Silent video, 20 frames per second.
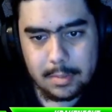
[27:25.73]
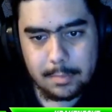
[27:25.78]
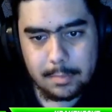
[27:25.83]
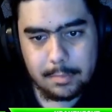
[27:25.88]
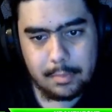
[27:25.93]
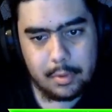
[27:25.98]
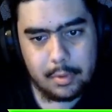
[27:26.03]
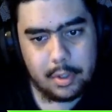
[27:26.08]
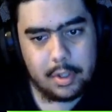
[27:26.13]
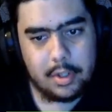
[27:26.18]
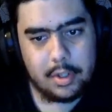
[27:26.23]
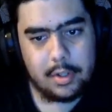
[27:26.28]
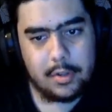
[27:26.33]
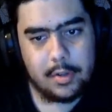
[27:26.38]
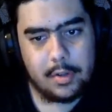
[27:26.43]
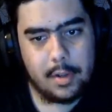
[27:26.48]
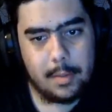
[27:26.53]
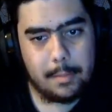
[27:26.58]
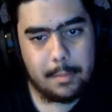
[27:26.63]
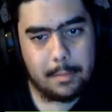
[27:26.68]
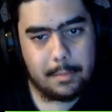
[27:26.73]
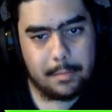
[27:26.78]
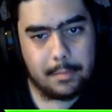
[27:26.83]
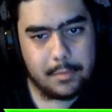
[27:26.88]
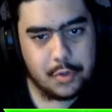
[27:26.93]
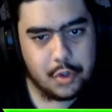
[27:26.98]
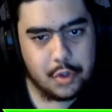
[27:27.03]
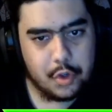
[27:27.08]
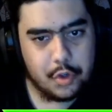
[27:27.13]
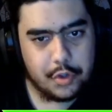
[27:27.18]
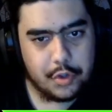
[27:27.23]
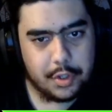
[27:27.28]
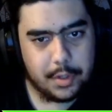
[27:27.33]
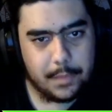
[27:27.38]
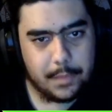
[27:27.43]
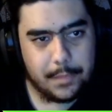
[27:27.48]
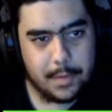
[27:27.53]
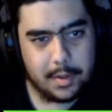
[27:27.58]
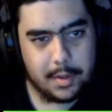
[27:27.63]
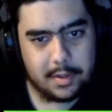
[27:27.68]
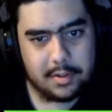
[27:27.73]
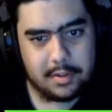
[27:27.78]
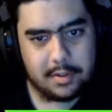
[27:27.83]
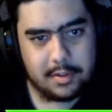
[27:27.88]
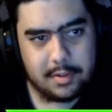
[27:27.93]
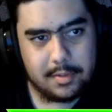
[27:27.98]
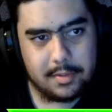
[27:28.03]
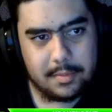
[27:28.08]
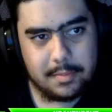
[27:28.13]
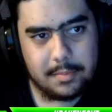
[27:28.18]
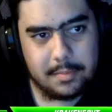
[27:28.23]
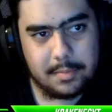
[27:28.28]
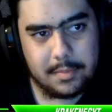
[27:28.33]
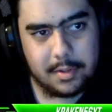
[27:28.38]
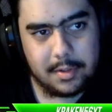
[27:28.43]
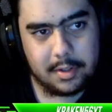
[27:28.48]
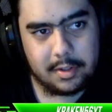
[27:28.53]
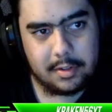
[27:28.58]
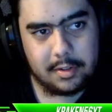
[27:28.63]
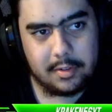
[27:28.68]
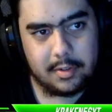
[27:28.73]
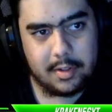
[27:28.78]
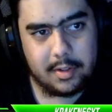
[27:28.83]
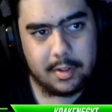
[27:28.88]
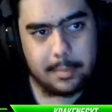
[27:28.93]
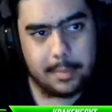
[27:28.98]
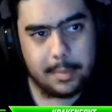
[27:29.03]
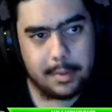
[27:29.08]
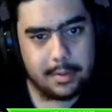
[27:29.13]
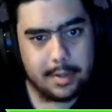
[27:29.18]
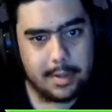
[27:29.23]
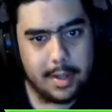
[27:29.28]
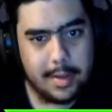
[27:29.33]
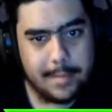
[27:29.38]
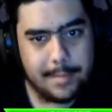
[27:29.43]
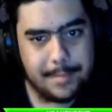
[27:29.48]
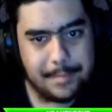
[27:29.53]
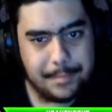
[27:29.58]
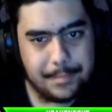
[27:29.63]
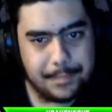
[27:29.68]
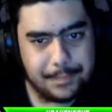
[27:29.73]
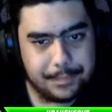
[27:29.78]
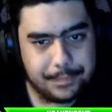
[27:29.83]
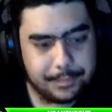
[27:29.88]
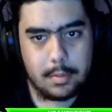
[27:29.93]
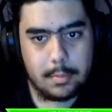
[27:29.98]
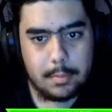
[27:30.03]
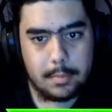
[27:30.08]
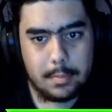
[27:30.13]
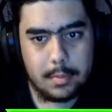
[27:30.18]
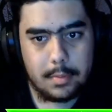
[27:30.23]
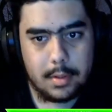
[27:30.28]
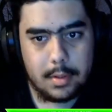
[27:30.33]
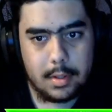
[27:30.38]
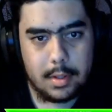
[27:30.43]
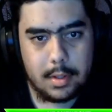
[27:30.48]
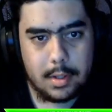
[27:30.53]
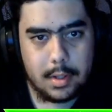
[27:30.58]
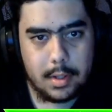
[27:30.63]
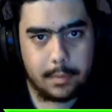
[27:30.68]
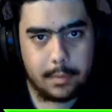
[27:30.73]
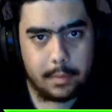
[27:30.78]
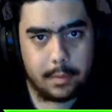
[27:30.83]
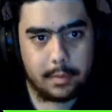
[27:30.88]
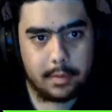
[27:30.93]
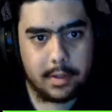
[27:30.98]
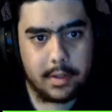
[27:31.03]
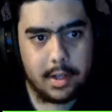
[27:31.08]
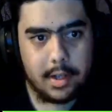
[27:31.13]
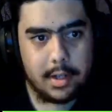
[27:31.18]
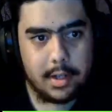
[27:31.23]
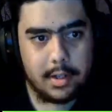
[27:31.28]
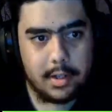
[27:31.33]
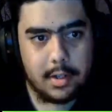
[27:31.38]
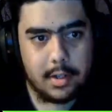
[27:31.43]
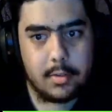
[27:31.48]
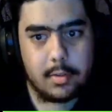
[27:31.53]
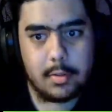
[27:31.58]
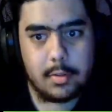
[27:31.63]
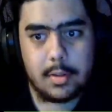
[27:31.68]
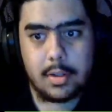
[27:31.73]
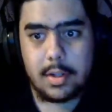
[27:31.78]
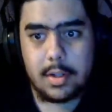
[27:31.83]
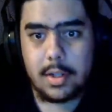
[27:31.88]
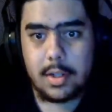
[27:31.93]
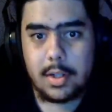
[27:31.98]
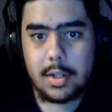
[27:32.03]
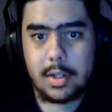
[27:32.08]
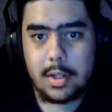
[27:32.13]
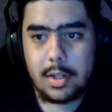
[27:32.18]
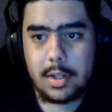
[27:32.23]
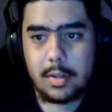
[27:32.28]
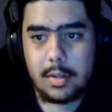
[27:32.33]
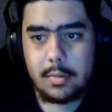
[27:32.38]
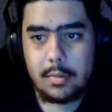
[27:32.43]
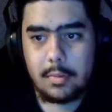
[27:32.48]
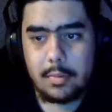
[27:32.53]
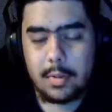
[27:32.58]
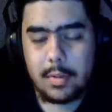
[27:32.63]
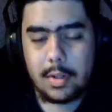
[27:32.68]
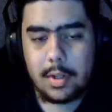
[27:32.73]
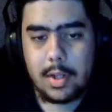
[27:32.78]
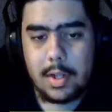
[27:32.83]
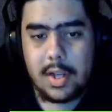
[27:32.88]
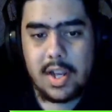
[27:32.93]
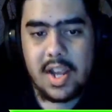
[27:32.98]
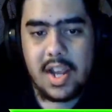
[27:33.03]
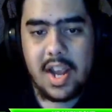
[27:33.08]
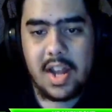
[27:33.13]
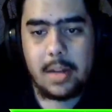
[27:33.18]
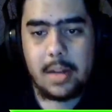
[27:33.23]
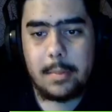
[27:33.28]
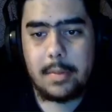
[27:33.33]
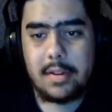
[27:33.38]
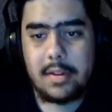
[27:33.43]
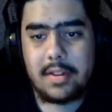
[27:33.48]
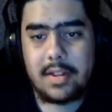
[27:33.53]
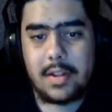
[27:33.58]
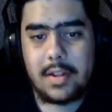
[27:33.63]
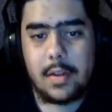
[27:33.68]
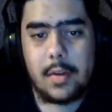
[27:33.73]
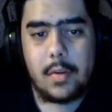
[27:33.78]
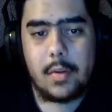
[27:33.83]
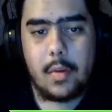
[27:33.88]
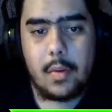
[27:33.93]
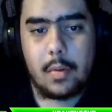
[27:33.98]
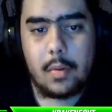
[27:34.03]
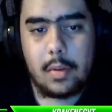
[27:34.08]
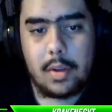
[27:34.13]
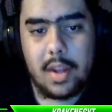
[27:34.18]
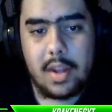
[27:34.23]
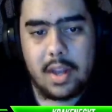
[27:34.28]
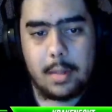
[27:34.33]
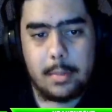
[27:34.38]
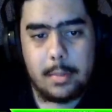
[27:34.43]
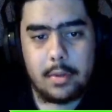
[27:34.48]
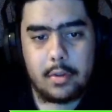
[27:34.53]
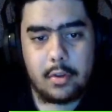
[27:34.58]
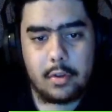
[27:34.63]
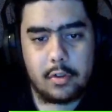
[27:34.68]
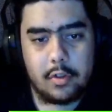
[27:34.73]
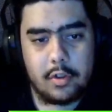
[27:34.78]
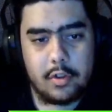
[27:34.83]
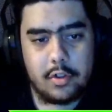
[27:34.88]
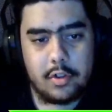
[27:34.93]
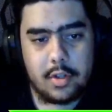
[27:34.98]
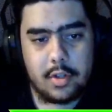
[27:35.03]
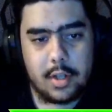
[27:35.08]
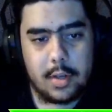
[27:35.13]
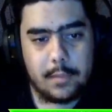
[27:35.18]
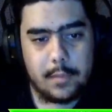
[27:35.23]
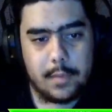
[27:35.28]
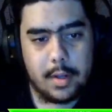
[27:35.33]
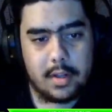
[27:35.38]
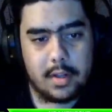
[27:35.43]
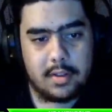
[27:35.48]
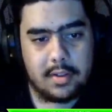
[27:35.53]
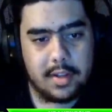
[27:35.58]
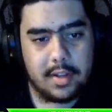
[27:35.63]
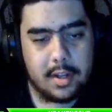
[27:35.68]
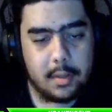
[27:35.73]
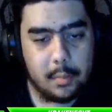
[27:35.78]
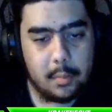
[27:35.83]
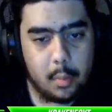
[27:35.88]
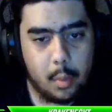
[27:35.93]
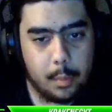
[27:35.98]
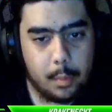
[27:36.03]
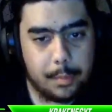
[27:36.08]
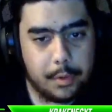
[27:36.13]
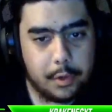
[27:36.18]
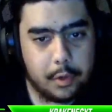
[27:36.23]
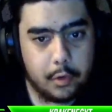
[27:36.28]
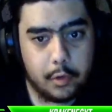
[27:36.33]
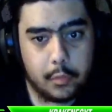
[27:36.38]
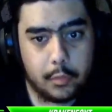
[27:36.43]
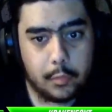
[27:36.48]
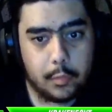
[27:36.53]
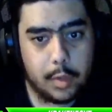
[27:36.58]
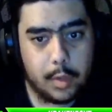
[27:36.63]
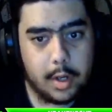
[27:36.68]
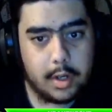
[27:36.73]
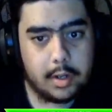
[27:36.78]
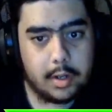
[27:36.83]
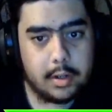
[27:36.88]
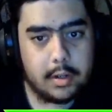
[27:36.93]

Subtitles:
Pretty good charging effects, not gonna lie about that. I'll scan you. Enemies or creatures that you have not scanned will appear in red.